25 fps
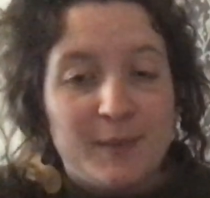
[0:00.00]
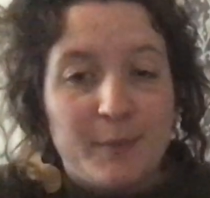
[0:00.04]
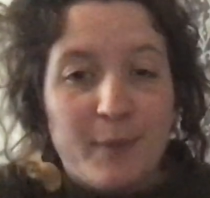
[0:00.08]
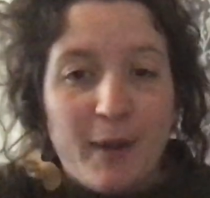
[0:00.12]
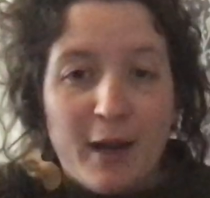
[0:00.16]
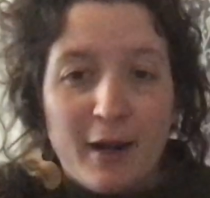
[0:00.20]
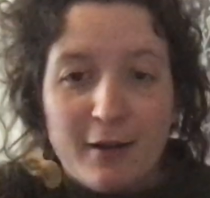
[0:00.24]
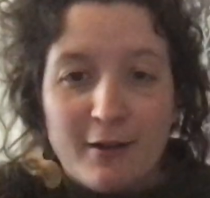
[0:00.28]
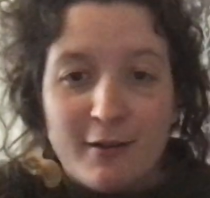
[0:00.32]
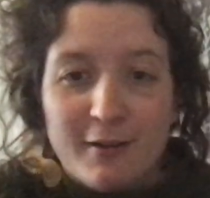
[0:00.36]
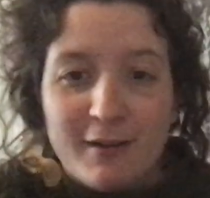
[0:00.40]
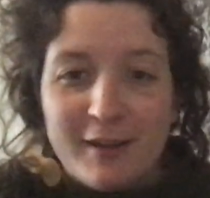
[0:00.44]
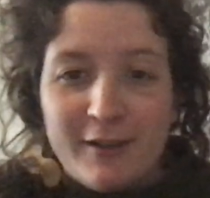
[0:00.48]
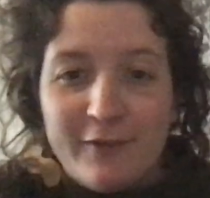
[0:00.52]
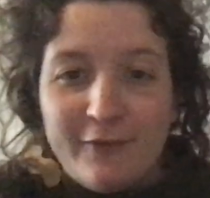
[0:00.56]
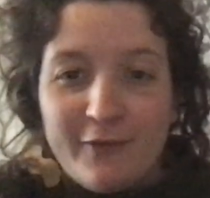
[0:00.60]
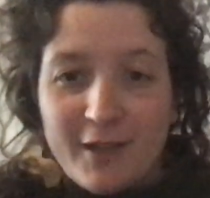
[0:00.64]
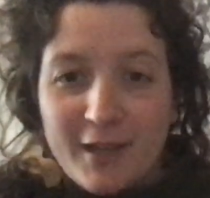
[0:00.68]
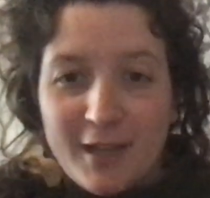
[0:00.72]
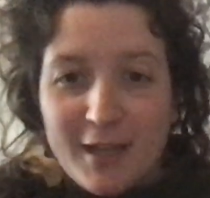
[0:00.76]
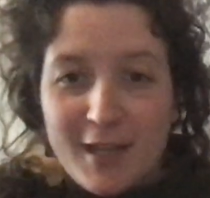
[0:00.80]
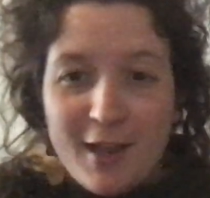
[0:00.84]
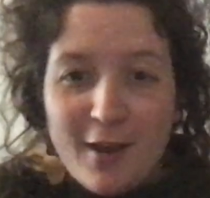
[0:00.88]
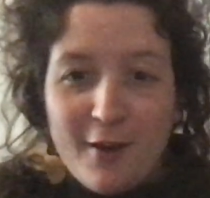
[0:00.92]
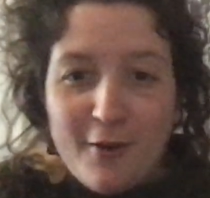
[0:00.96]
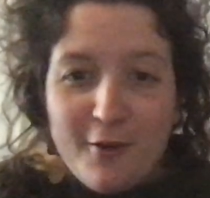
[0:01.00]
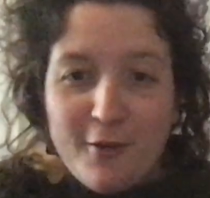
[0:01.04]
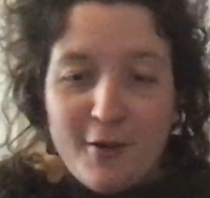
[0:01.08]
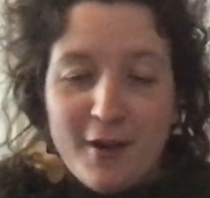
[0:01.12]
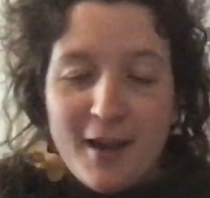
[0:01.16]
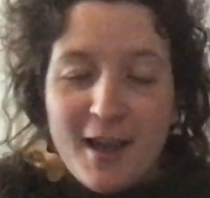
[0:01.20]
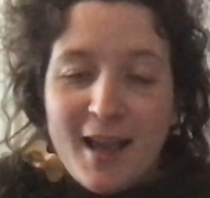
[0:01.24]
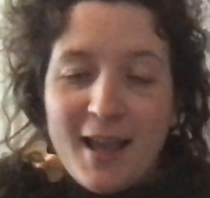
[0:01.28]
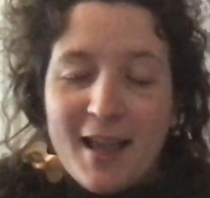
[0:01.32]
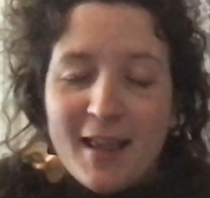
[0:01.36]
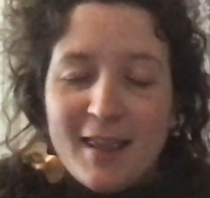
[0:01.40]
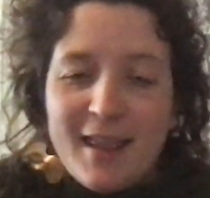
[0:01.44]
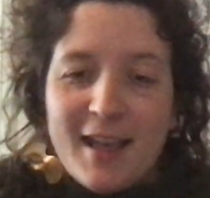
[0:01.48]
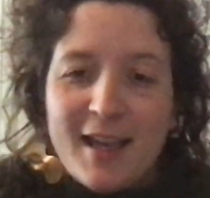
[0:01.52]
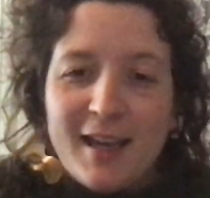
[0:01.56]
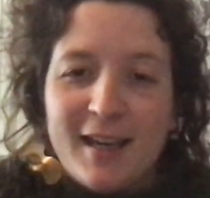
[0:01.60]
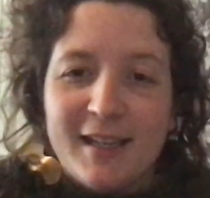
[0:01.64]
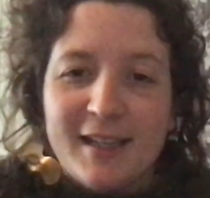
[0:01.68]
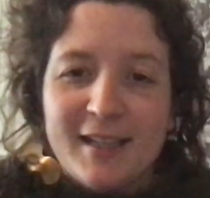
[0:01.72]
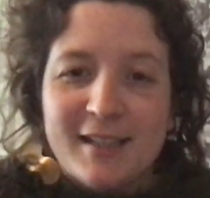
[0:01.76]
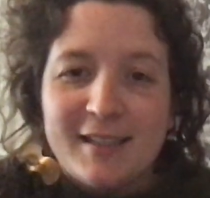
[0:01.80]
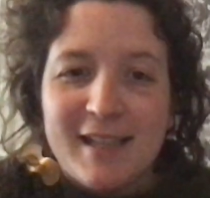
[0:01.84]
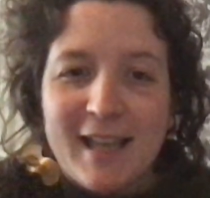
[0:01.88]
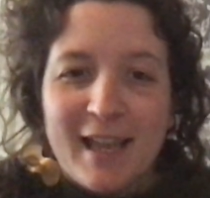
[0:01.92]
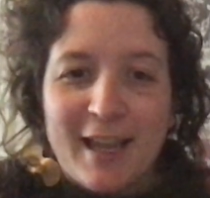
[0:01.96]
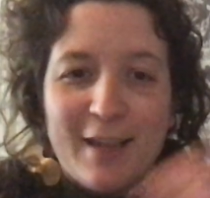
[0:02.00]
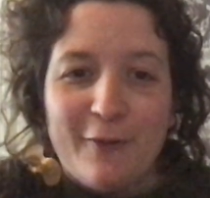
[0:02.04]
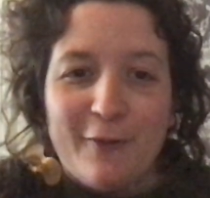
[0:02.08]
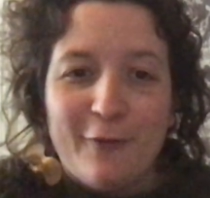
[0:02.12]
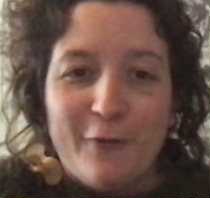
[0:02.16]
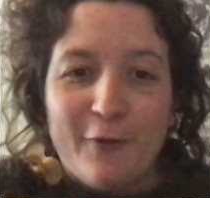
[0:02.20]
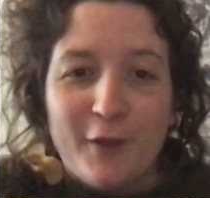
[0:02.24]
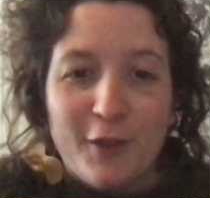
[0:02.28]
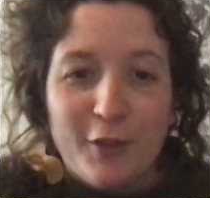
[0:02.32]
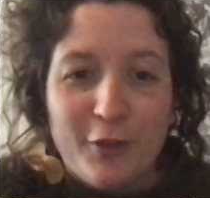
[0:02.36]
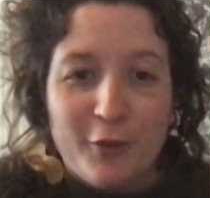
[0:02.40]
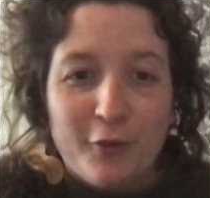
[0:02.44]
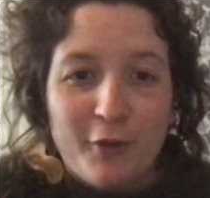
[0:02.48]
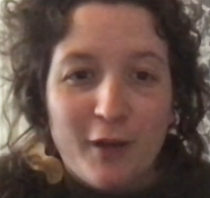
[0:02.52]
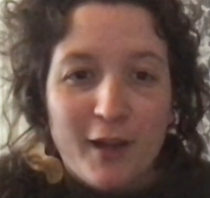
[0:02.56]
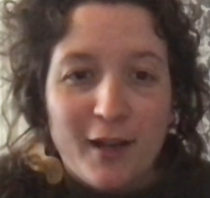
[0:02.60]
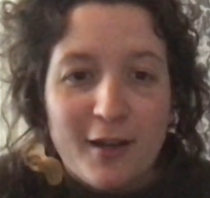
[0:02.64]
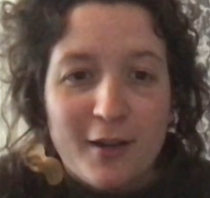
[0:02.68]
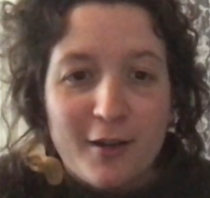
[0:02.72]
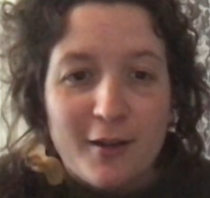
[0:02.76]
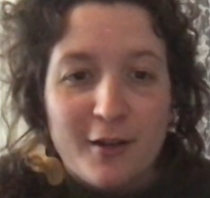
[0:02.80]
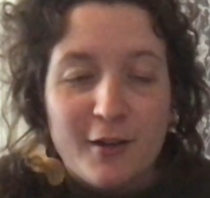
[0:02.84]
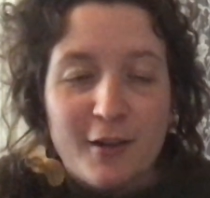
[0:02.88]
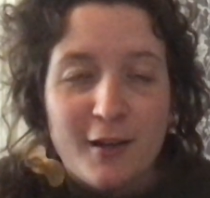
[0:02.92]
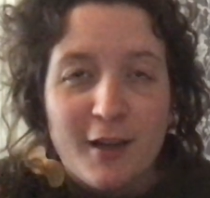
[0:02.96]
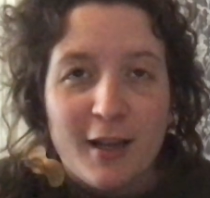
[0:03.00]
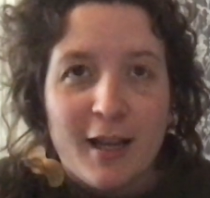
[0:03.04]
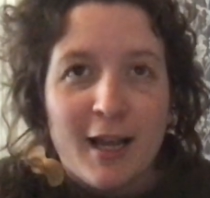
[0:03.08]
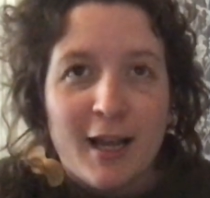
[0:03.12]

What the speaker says: parody video that is a 5th grader